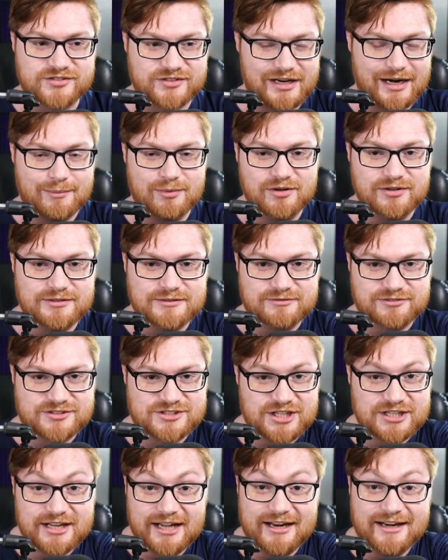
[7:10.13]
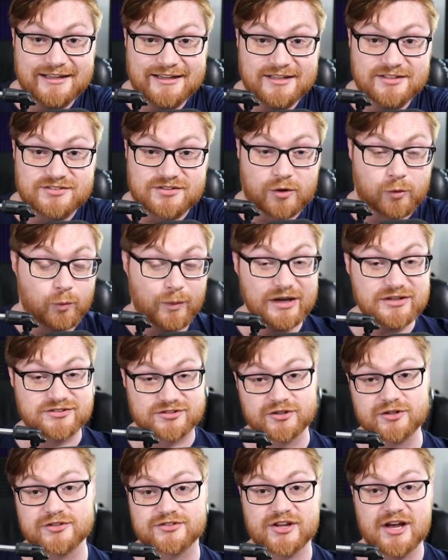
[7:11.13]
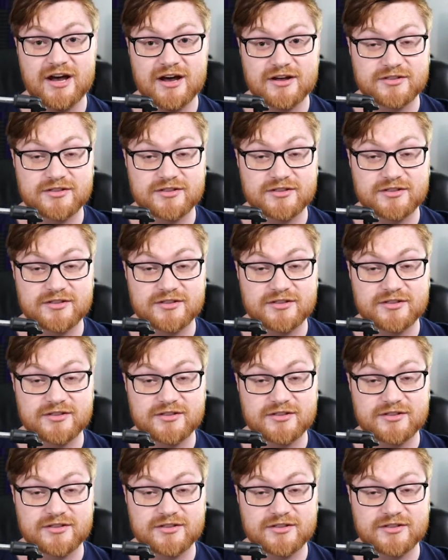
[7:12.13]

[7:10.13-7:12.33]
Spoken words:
cyber shenanigans, the wizards